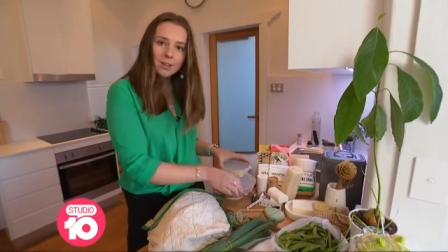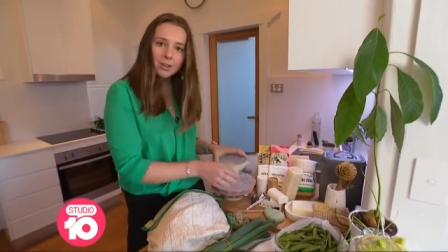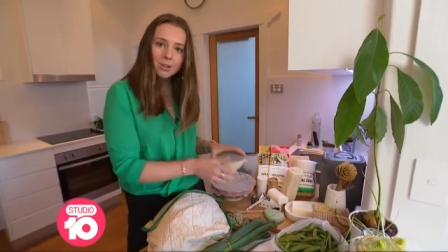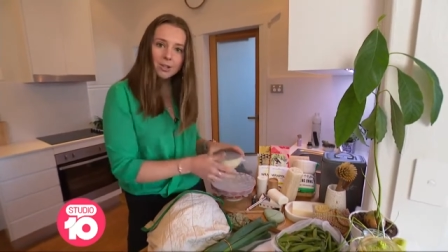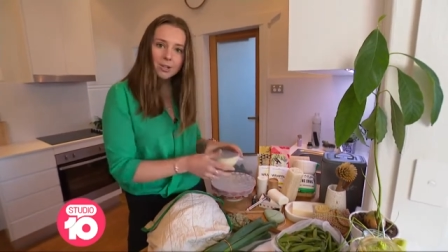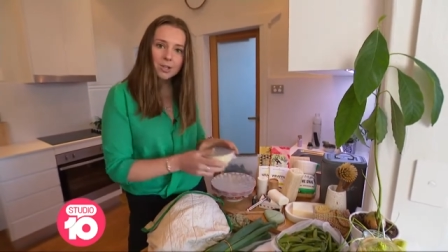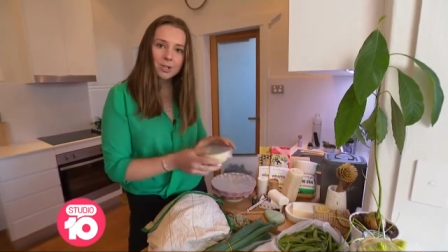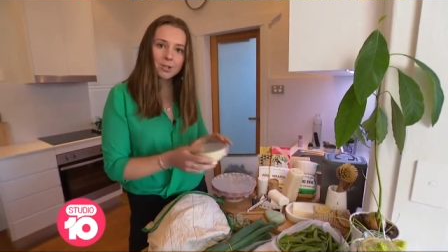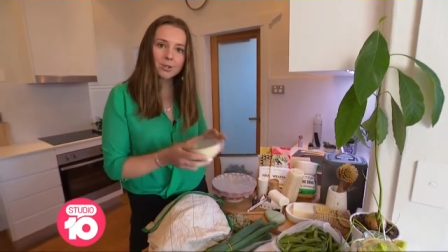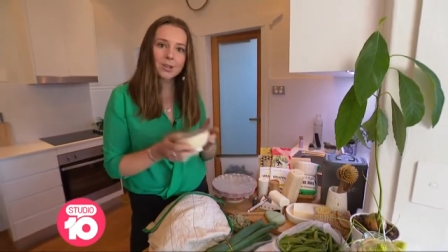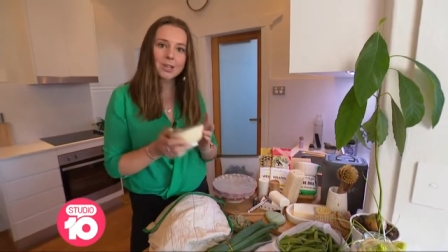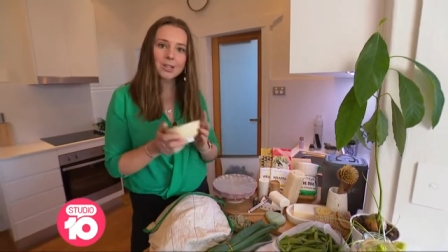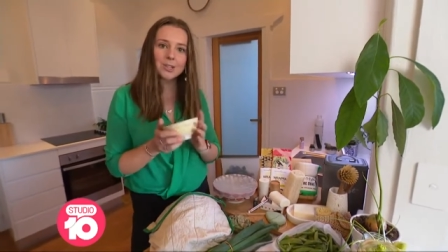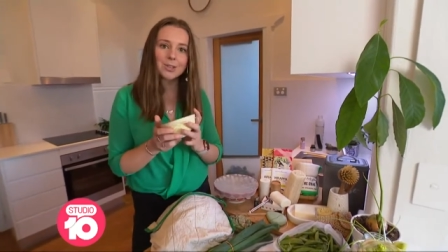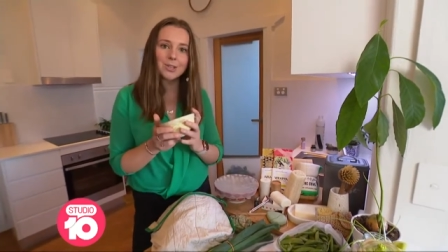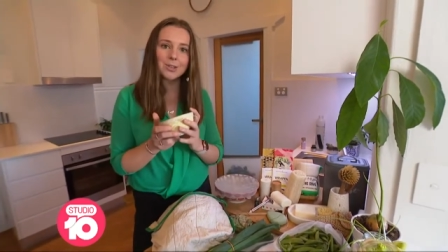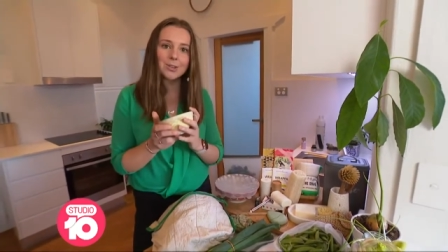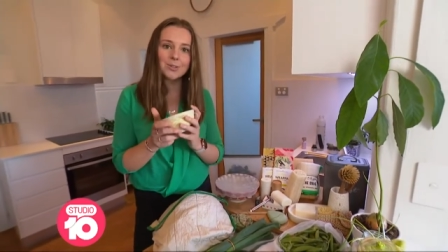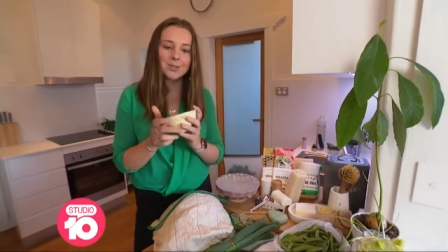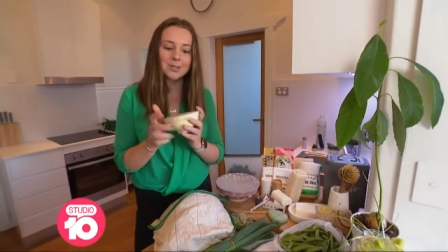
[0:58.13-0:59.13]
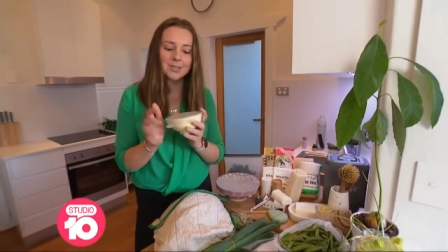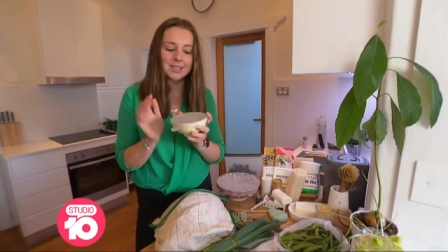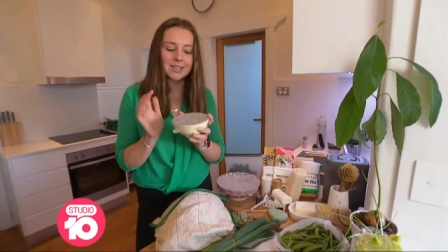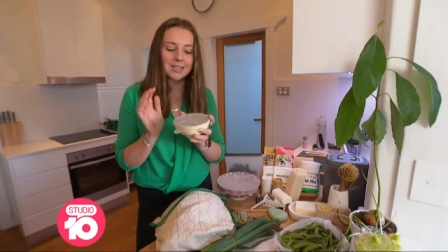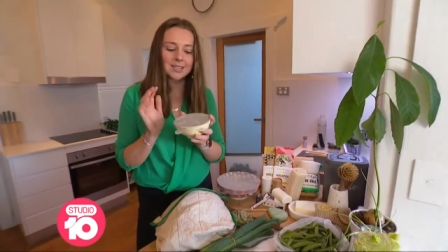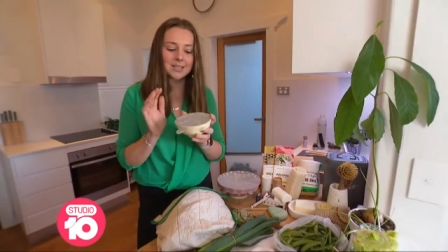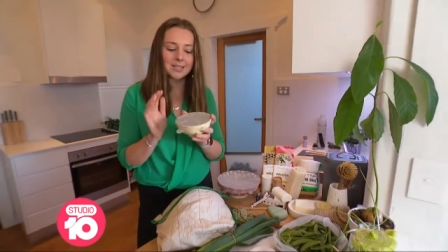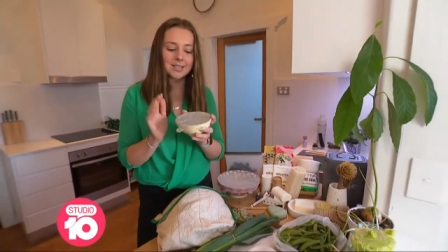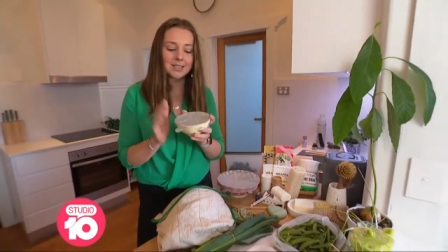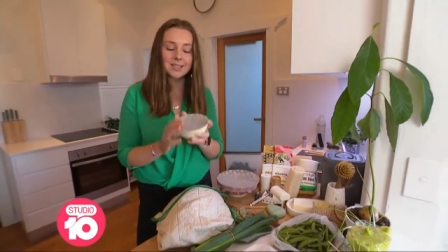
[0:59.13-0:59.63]
you can do is use
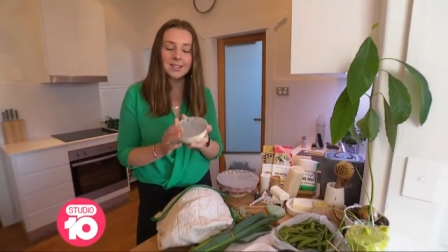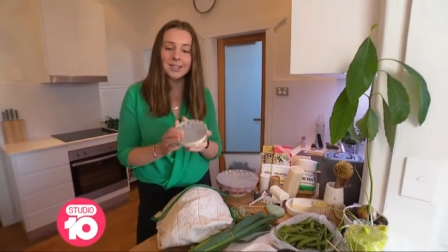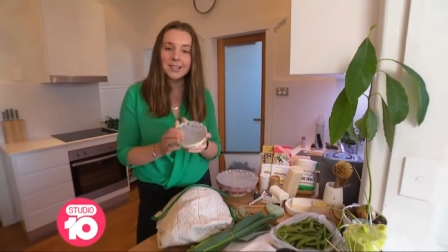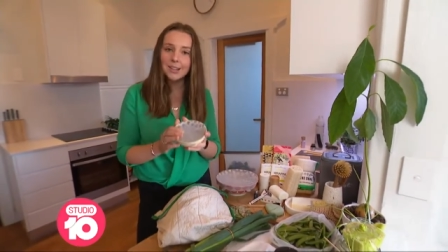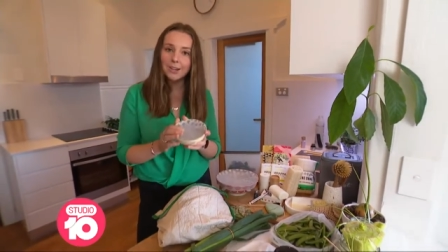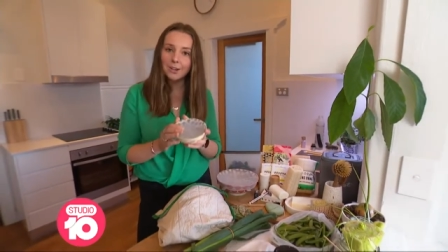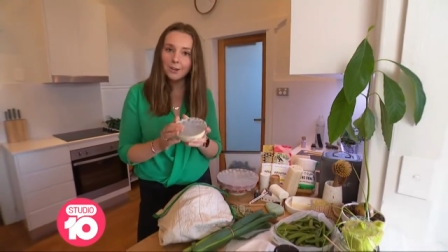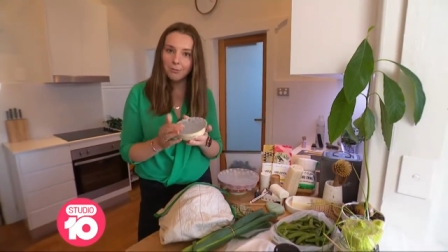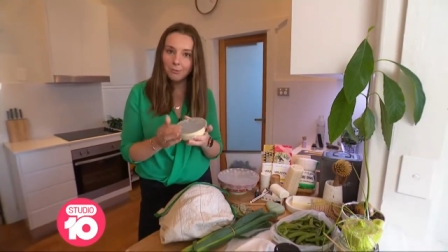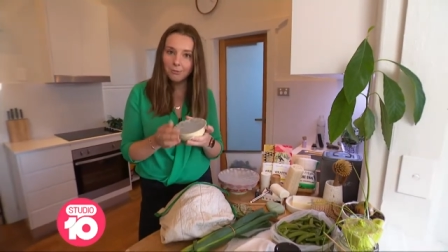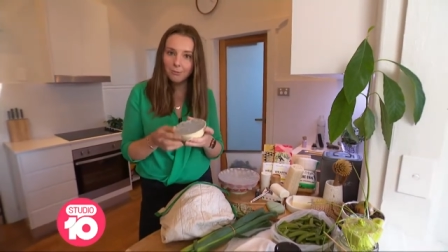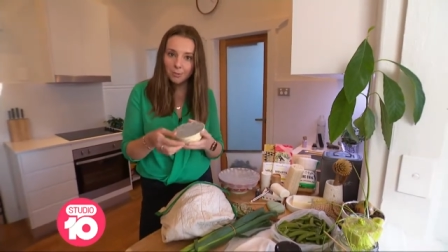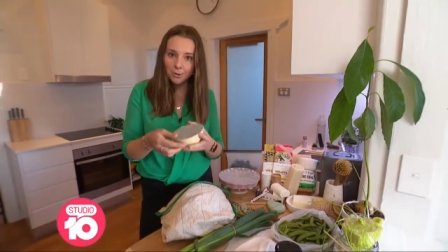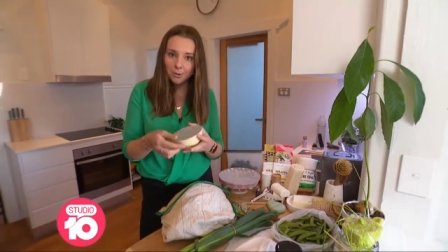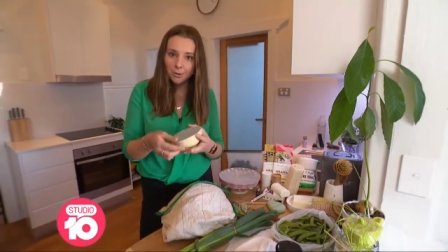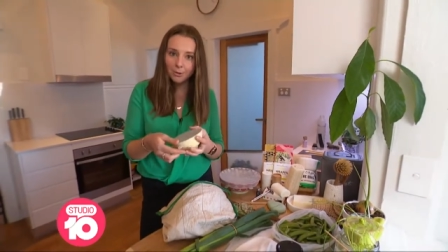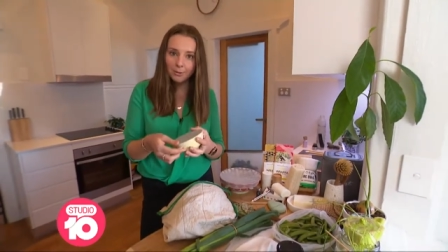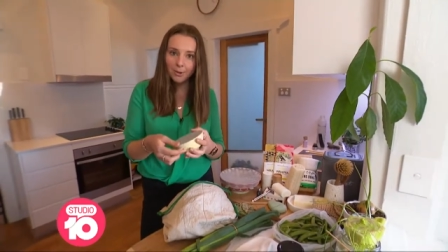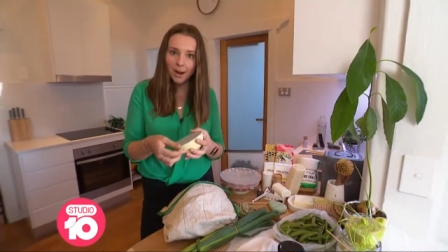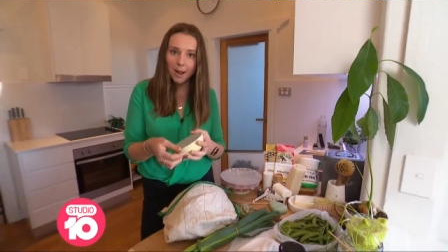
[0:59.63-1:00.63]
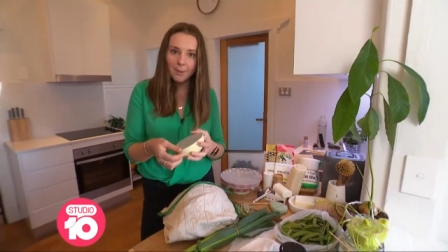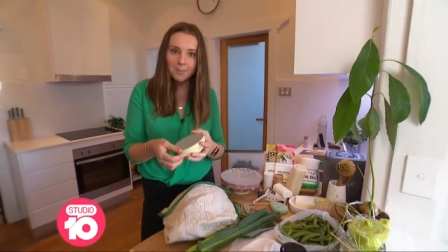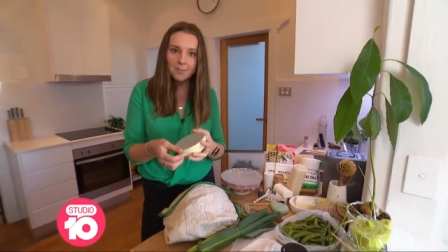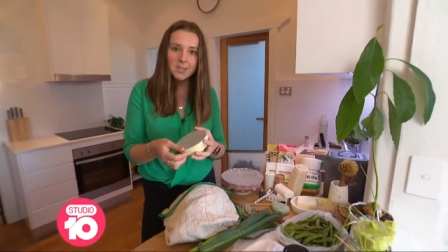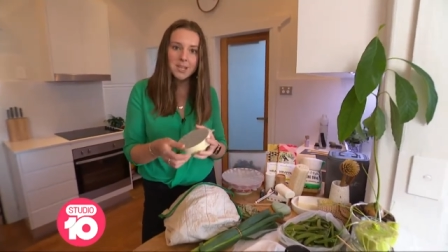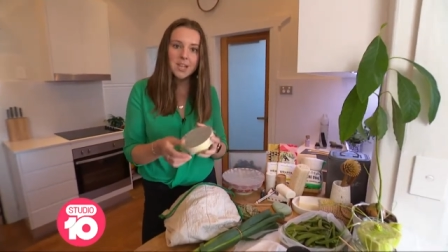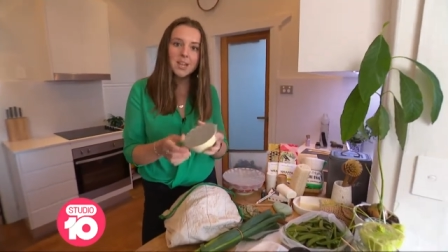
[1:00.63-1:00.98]
these silicone food wraps.